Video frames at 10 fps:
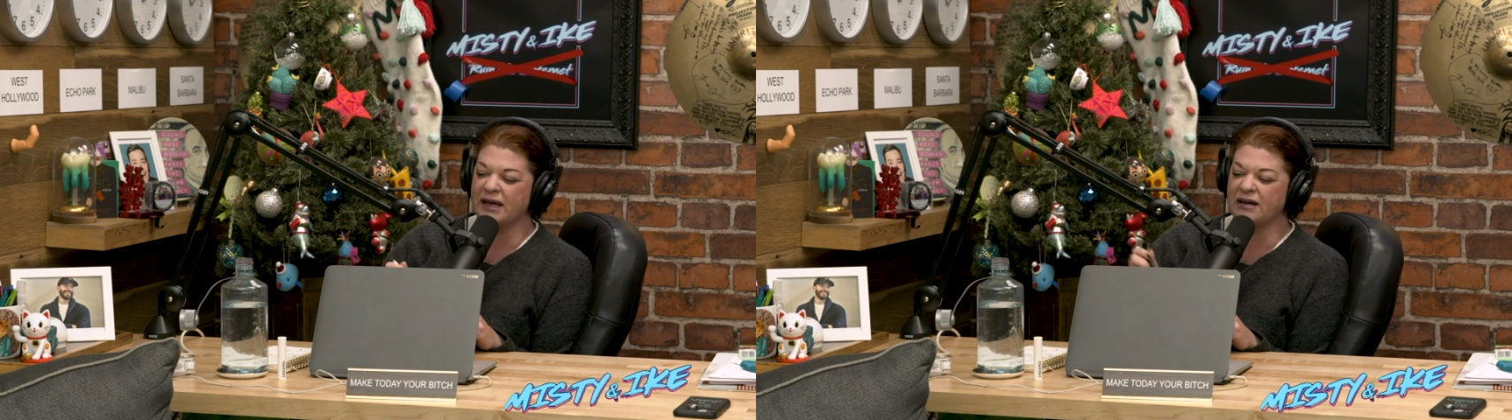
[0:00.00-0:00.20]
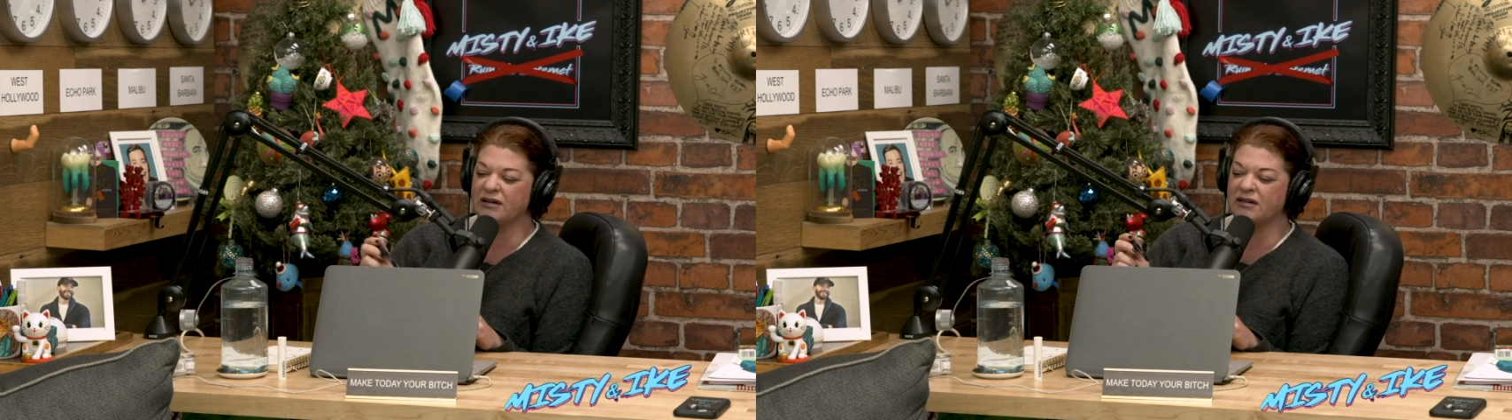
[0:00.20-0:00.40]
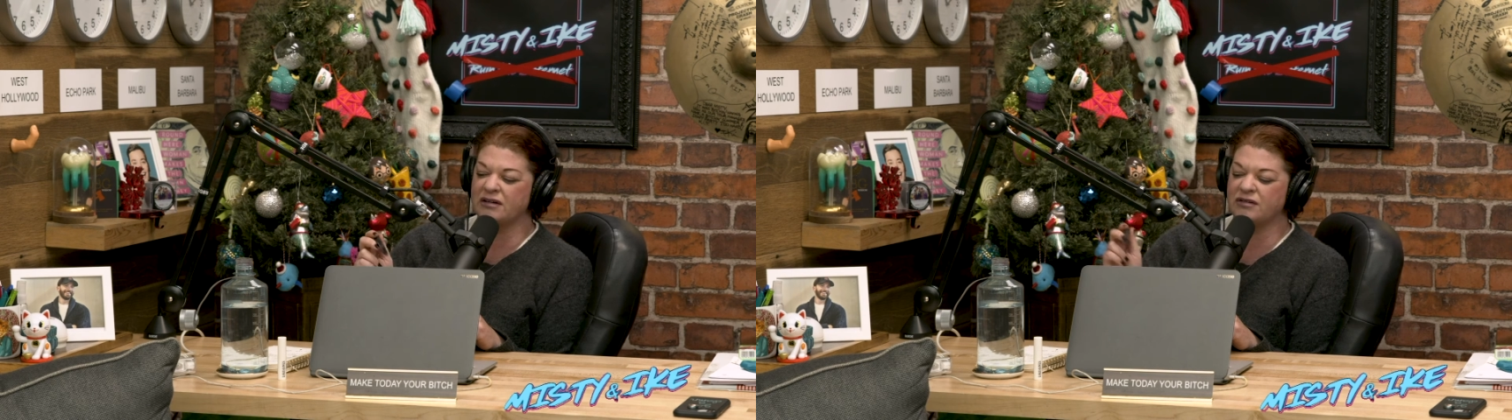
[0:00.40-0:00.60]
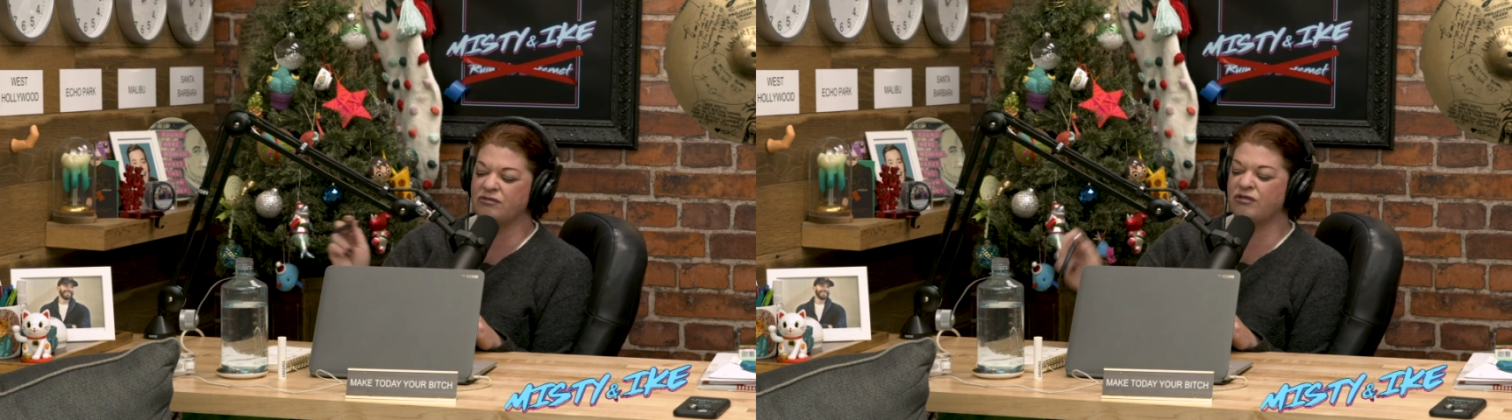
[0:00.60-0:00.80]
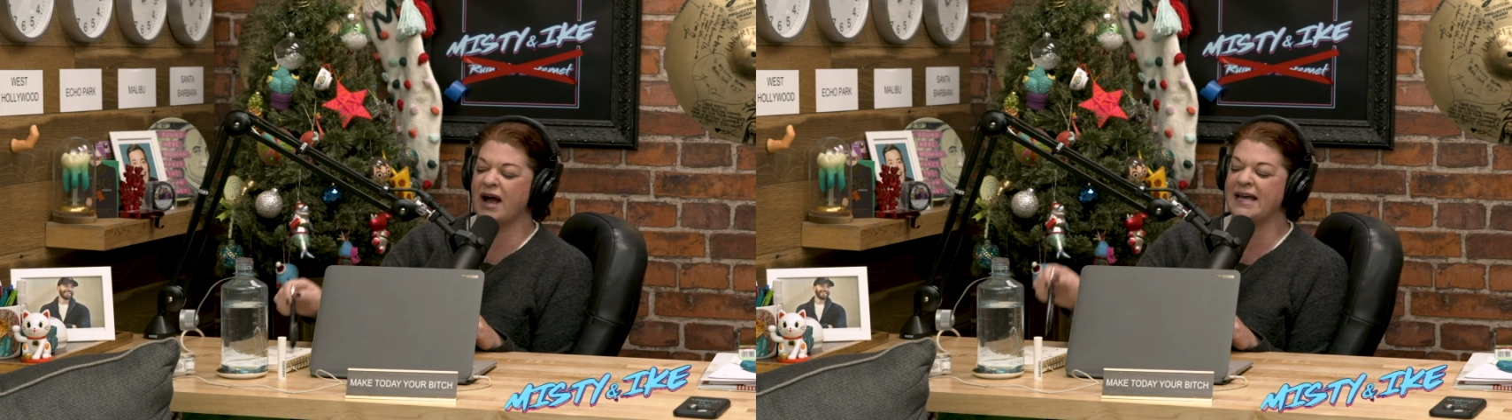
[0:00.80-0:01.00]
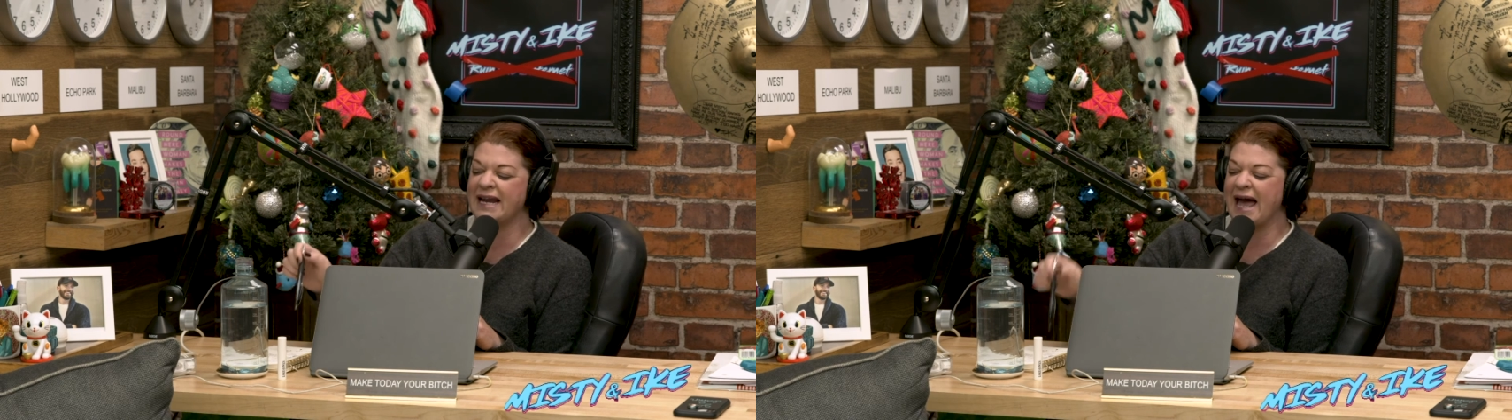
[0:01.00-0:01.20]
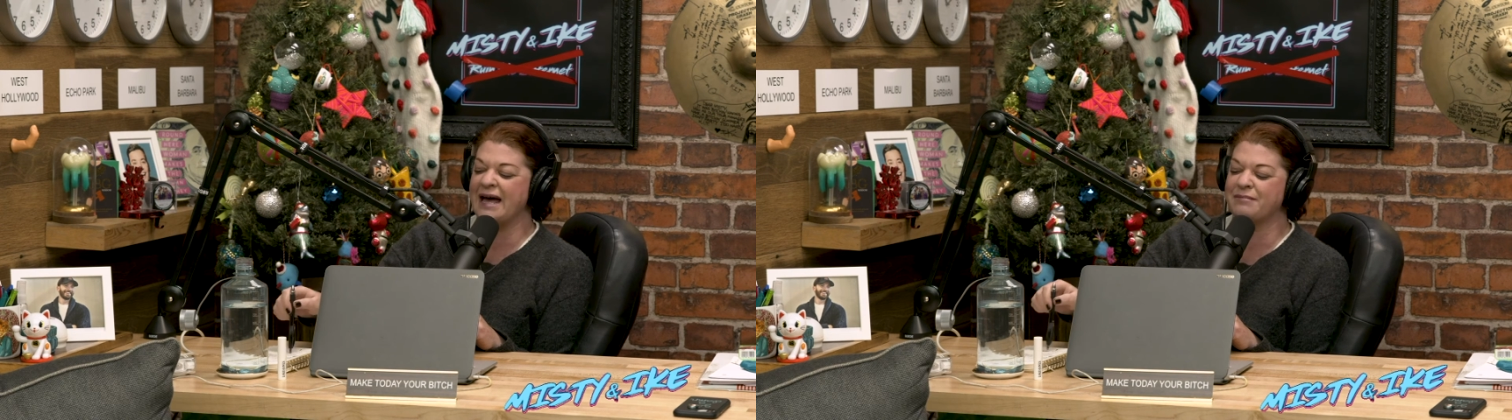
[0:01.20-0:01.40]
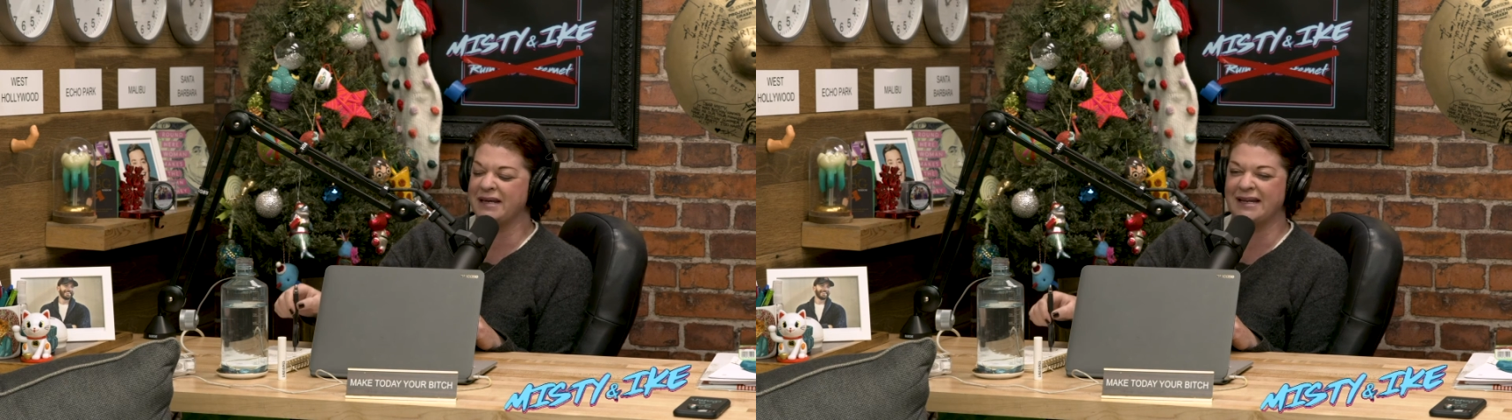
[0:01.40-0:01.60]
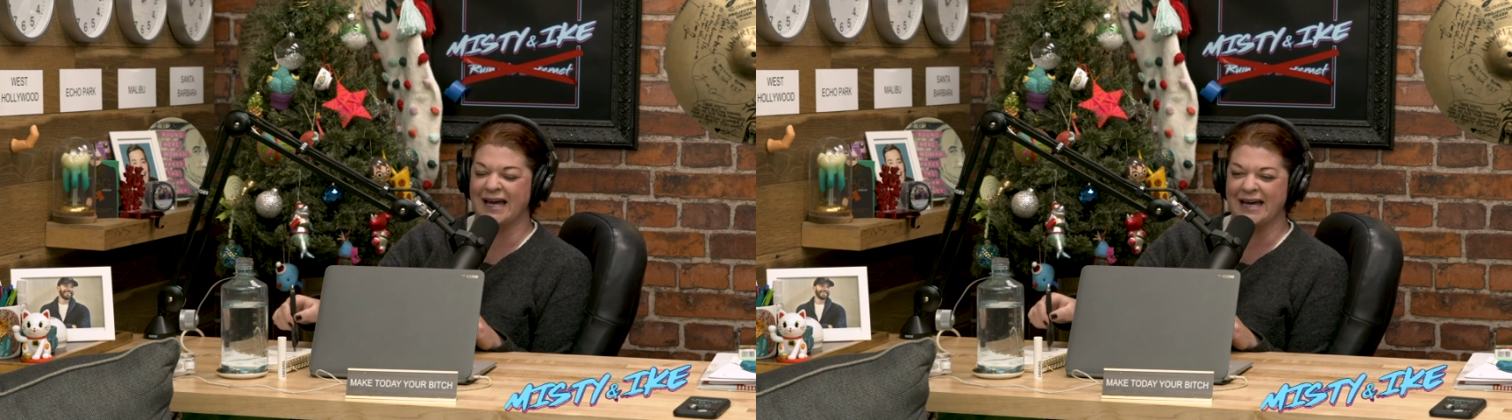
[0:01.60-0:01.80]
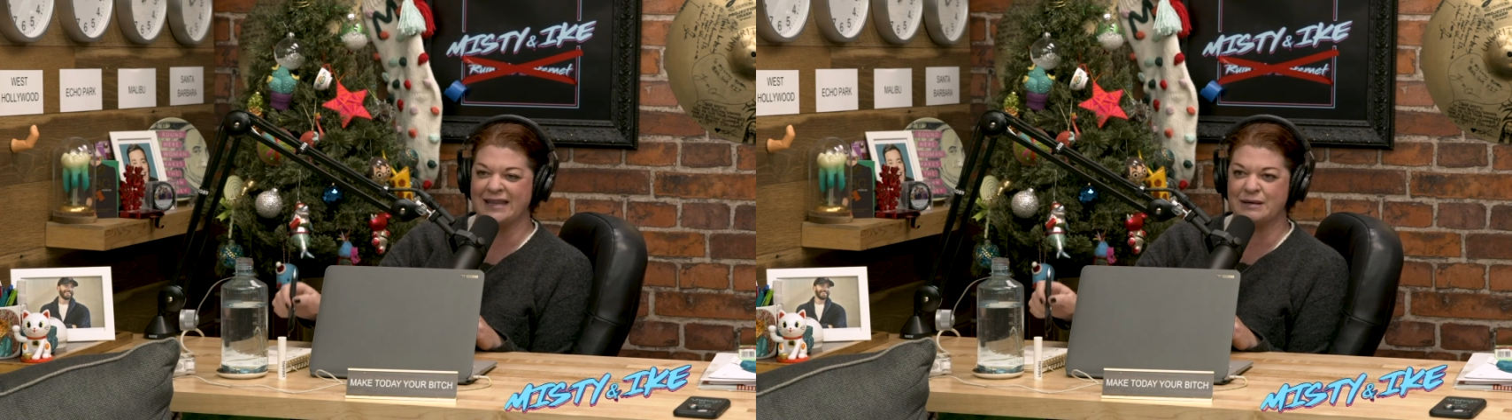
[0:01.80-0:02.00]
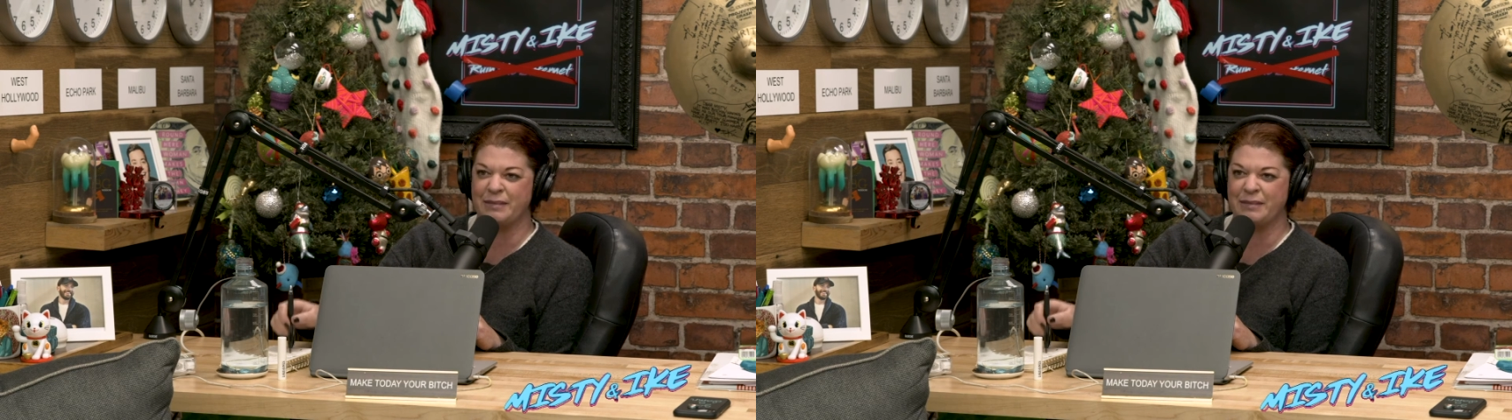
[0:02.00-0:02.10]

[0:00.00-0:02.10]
like right at midnight,